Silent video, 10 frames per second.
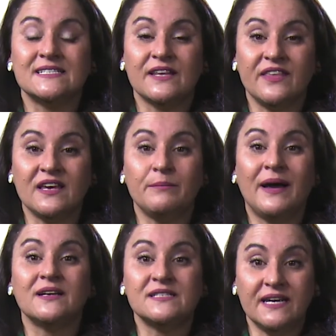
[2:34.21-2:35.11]
to think
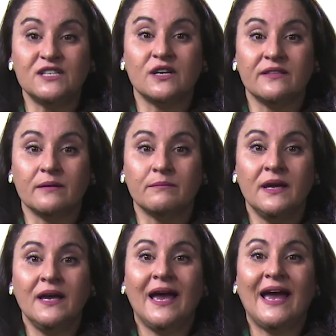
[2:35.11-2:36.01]
about teaching them
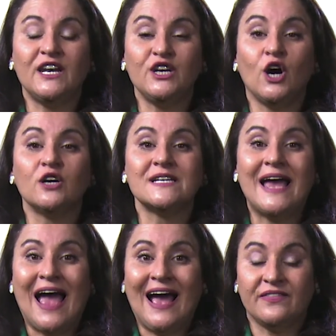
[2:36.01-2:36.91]
and not
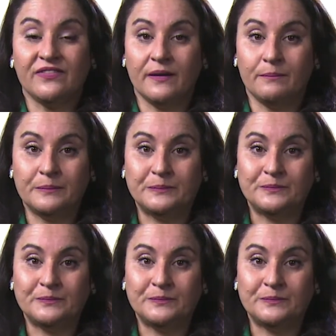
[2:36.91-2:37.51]
at them.